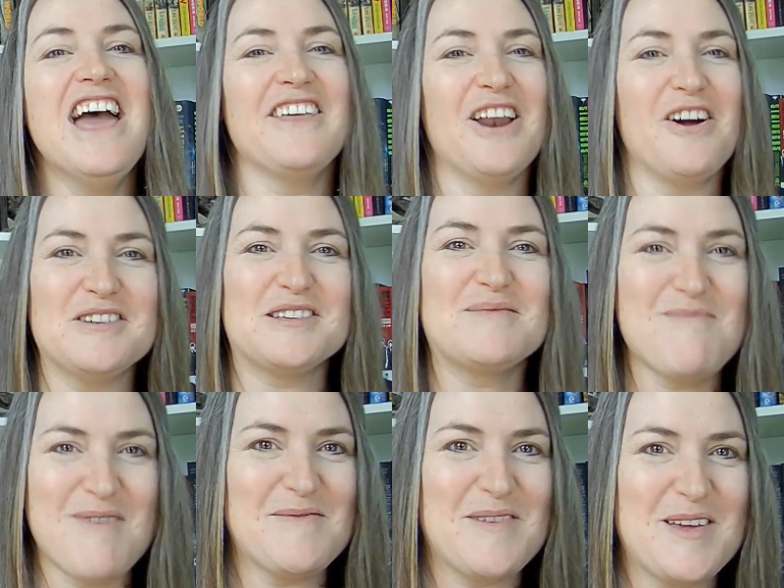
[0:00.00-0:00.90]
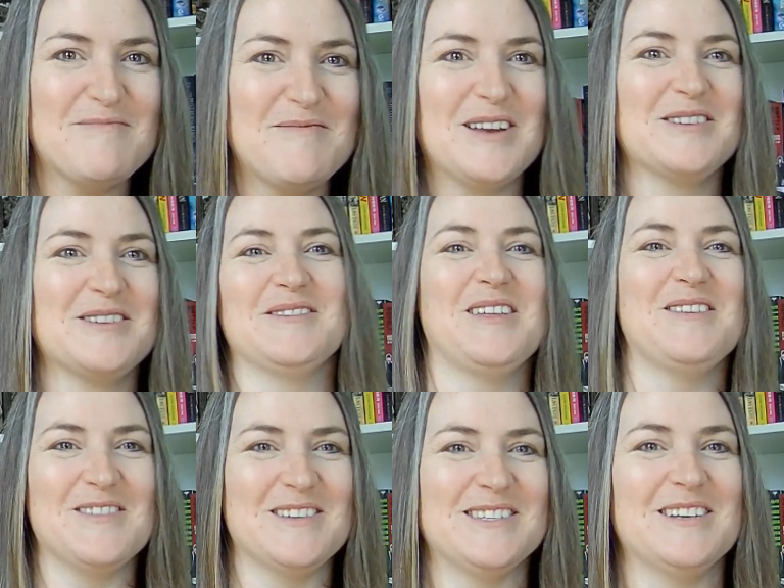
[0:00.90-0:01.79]
They'd always bring me a bunch when they
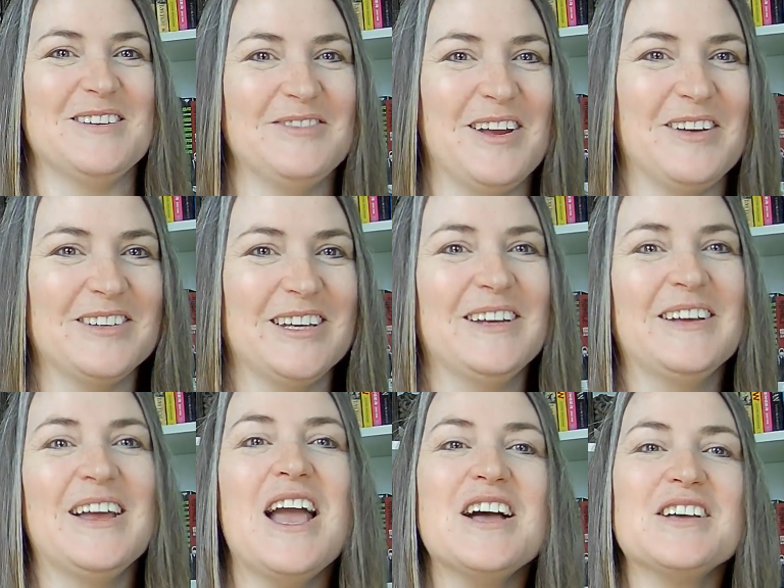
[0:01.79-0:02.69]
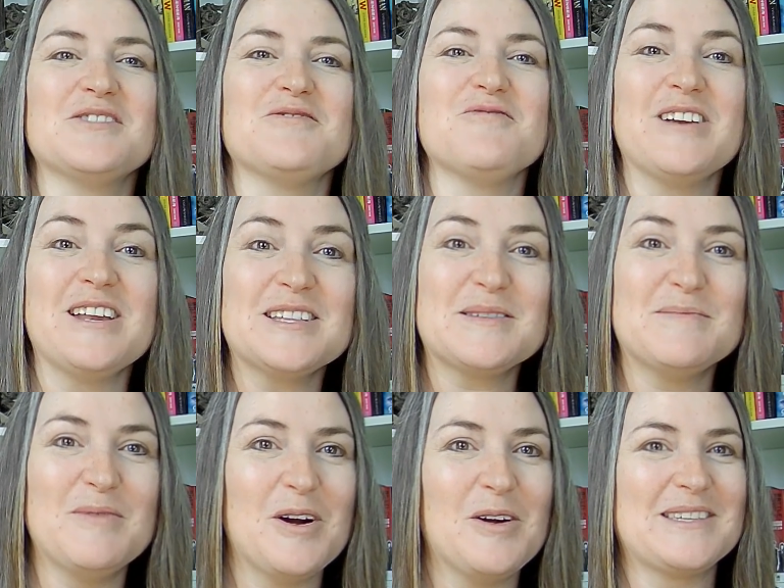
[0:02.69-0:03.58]
visited family. So reading this
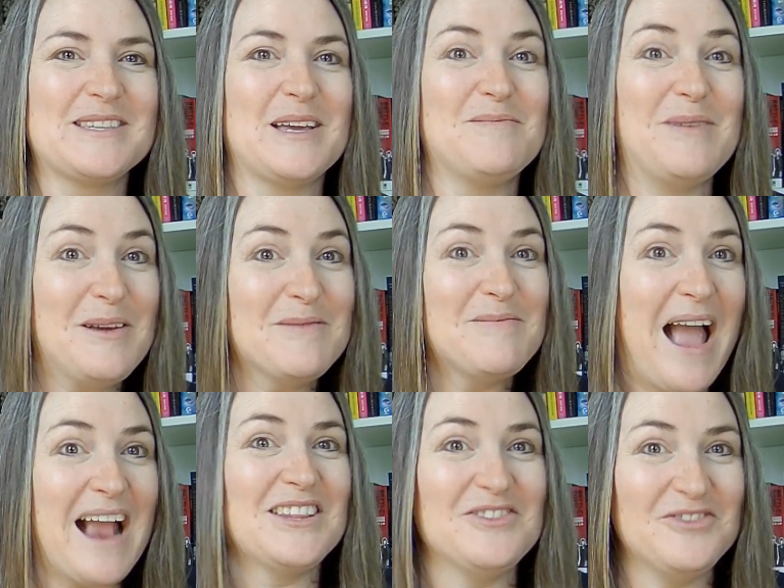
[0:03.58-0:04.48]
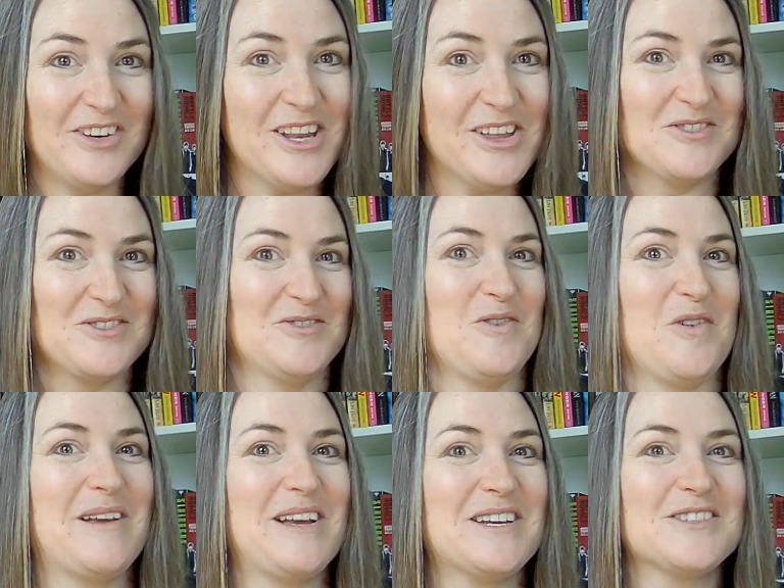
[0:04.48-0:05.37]
book was like being back at the video store
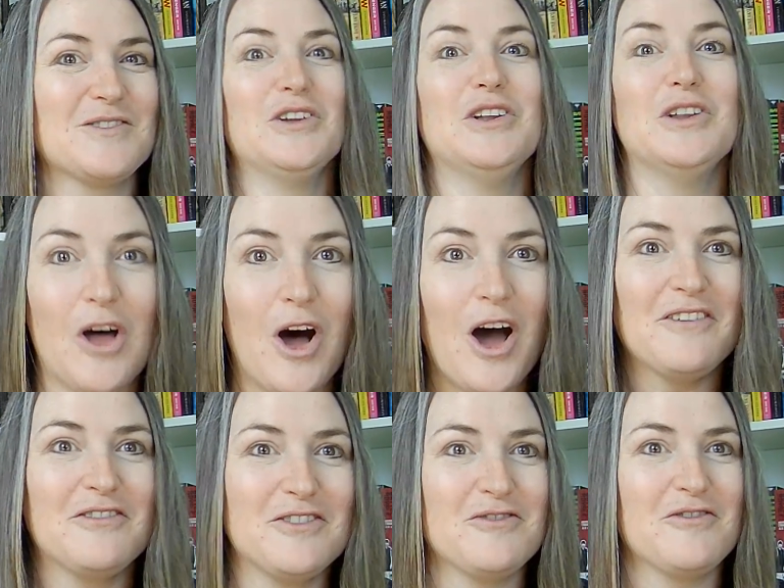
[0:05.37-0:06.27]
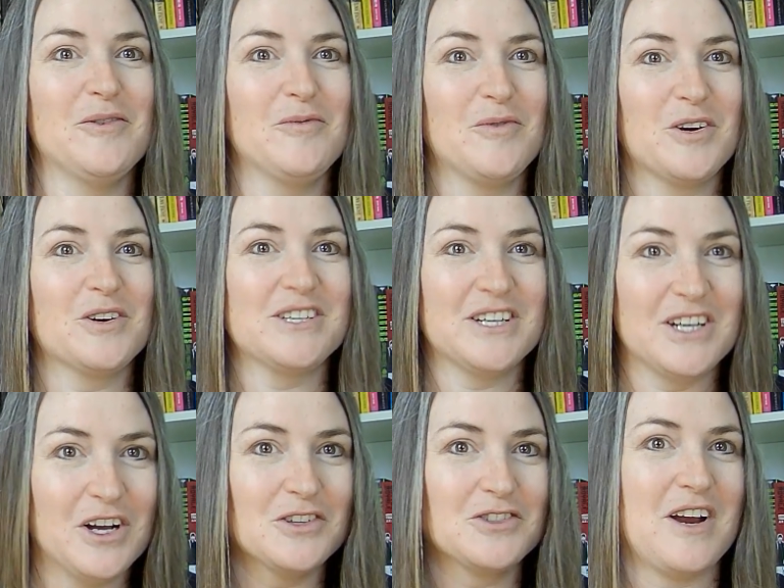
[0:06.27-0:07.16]
because there are a lot of Korean words and
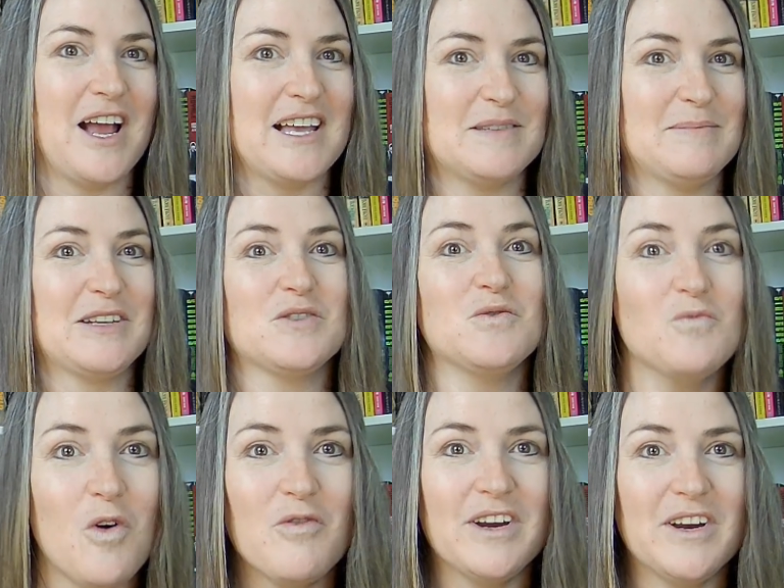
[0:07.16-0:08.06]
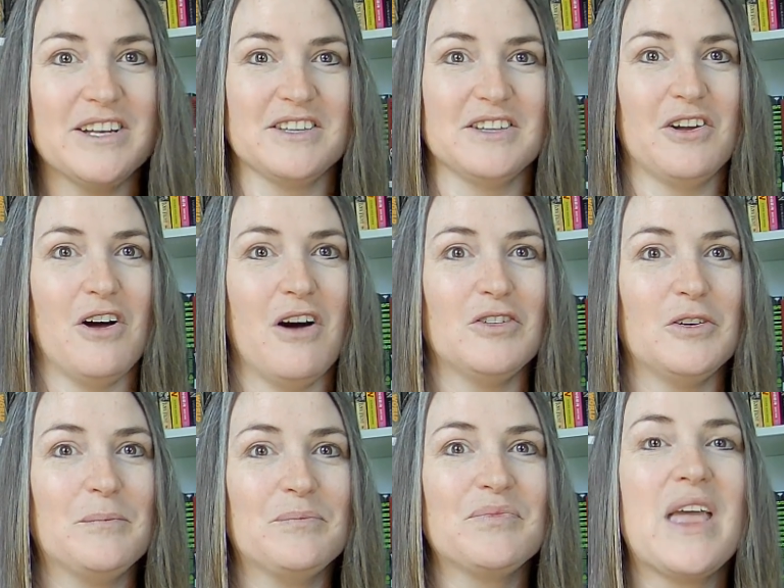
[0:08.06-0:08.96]
culture aspects woven into the novel.
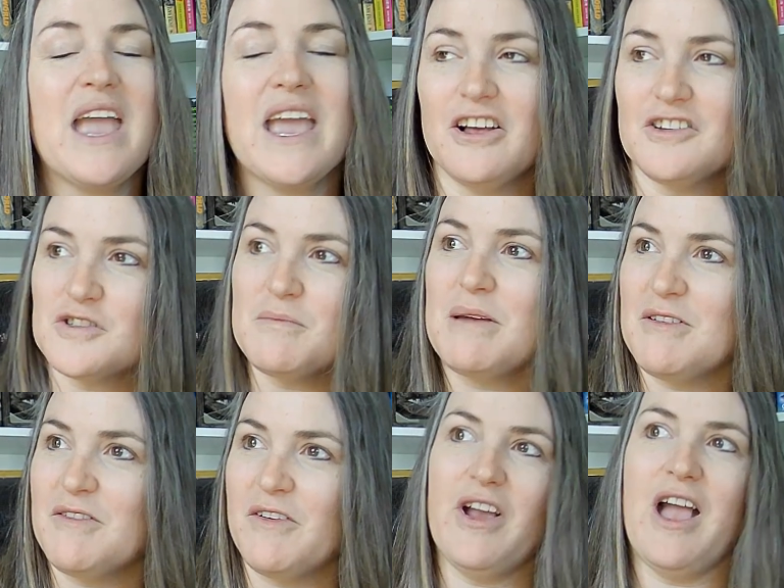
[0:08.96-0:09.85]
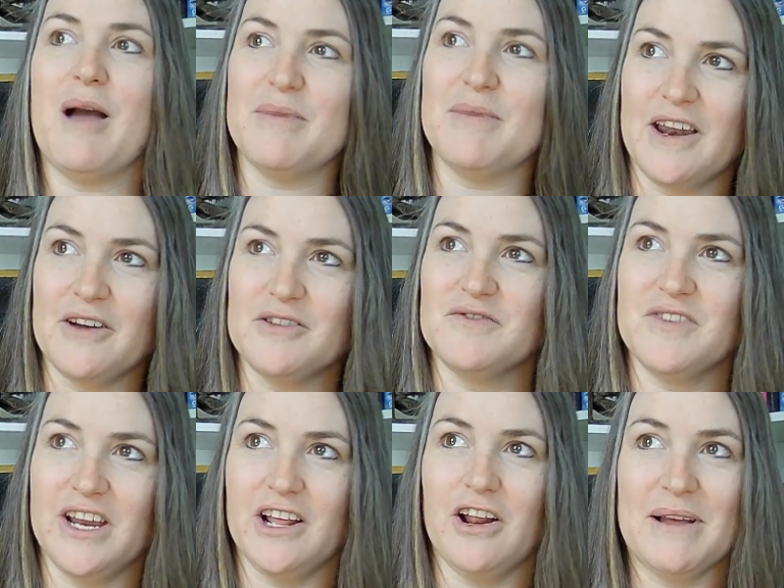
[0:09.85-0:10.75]
It also made me very happy that I was
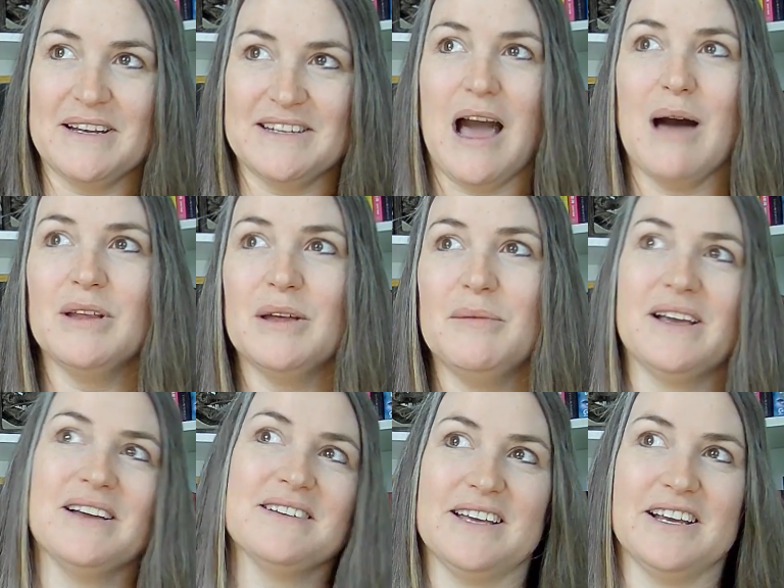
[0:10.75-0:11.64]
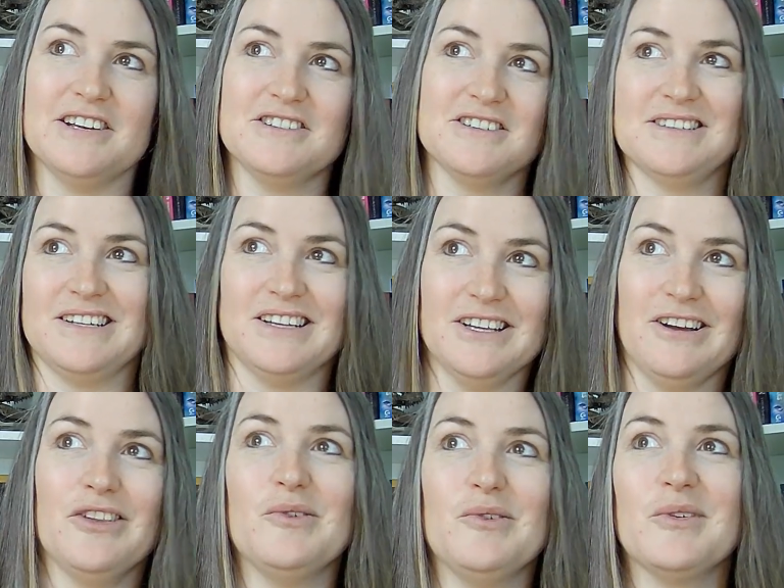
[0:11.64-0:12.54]
reading on my tablet because I could just click on
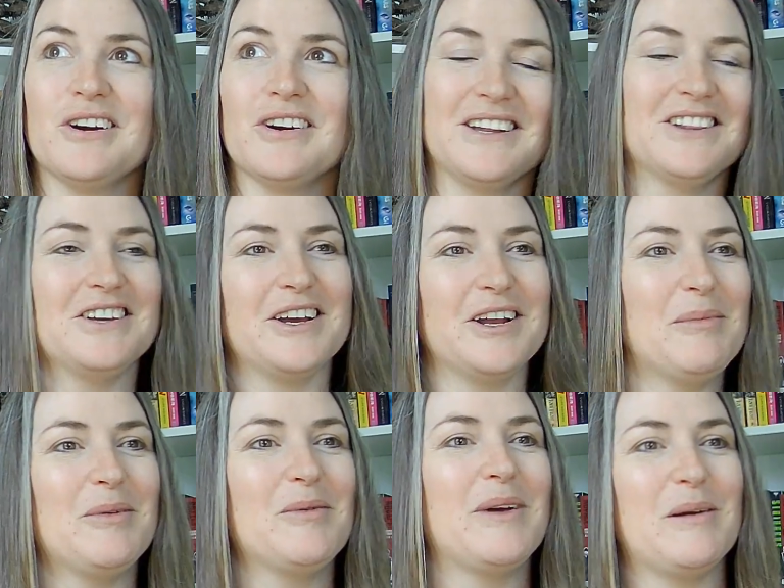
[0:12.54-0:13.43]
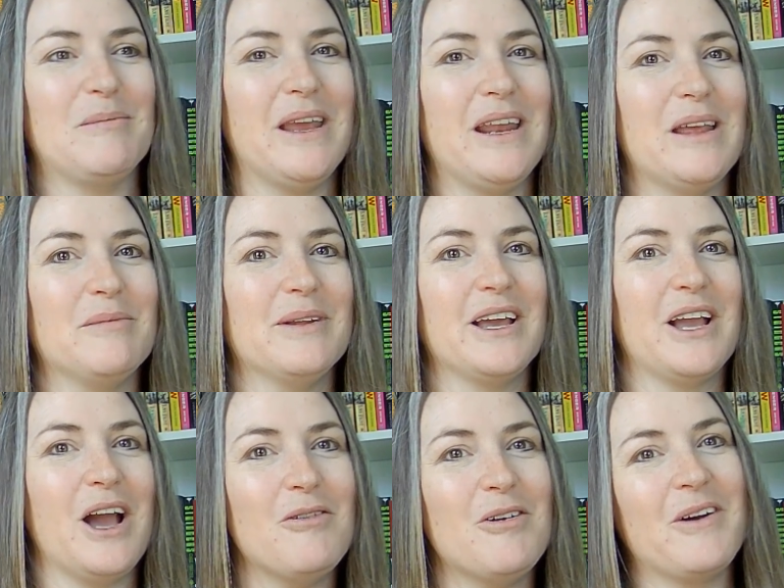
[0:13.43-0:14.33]
the word and look it up on Wikipedia and be like,
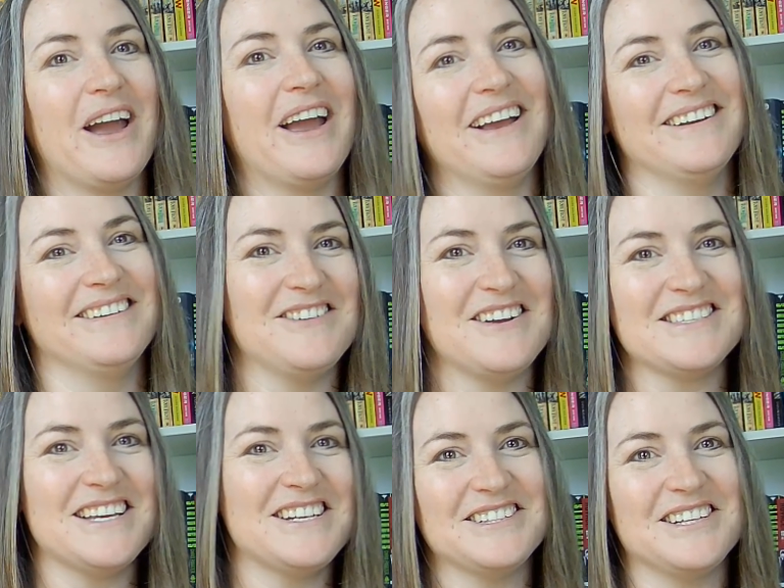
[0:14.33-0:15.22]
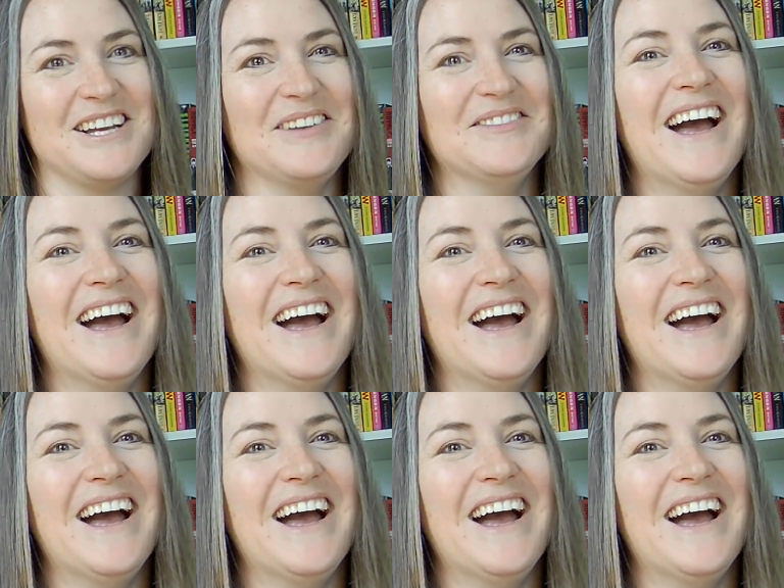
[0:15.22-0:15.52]
oh, okay, translation time.